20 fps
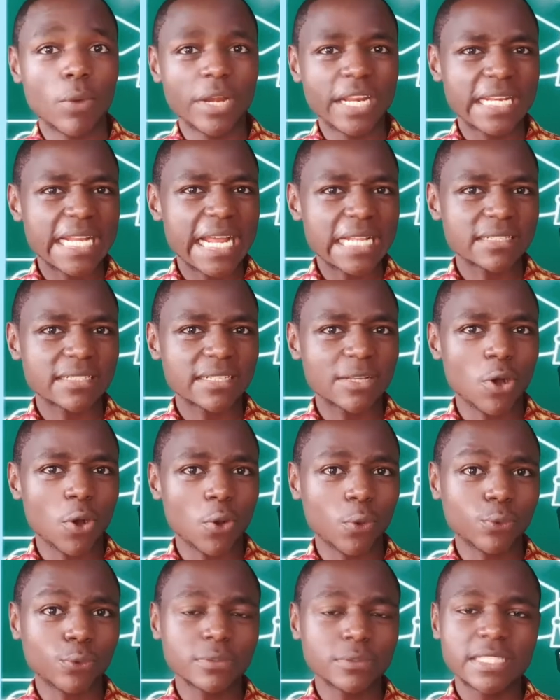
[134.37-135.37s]
when it gets
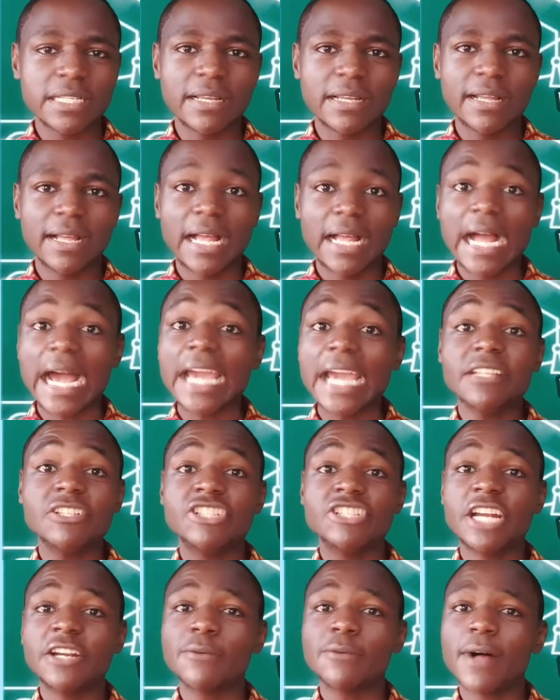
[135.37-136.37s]
cold,
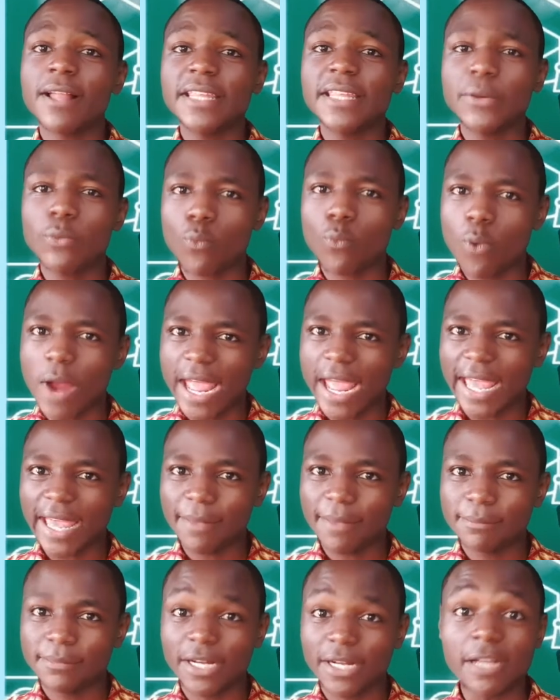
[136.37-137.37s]
I generally
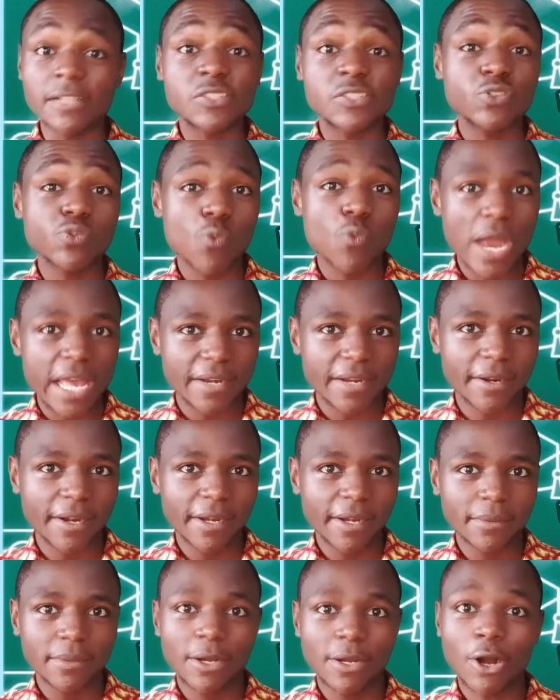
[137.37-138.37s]
wear a
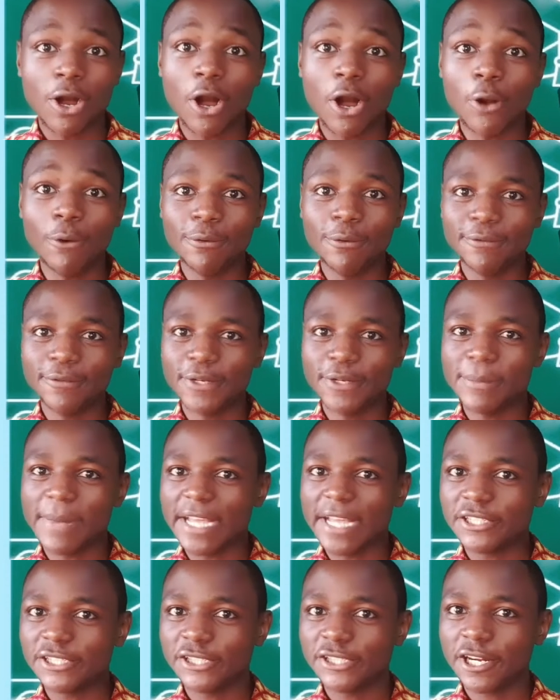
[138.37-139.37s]
sweater over
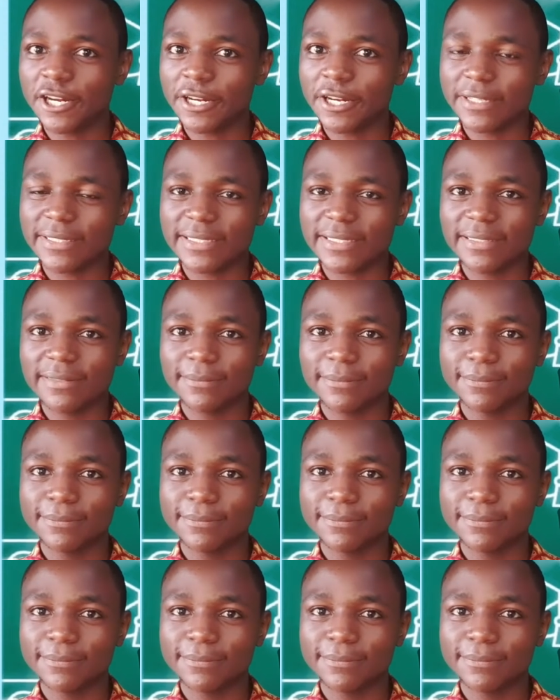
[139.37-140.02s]
my shirt.